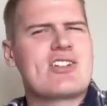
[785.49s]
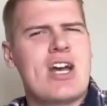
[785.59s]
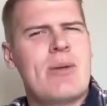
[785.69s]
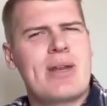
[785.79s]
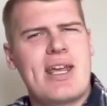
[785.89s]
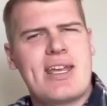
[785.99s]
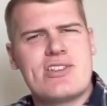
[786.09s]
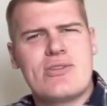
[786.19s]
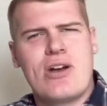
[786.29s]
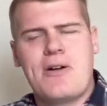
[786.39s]
comedy, I
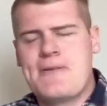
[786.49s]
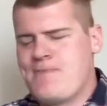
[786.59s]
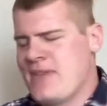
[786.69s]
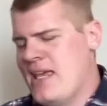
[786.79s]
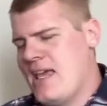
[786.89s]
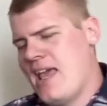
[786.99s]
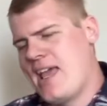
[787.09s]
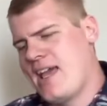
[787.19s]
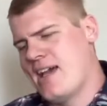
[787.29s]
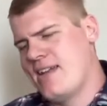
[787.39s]
guess you'd call it,
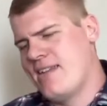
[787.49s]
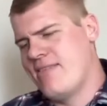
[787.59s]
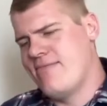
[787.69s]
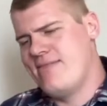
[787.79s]
and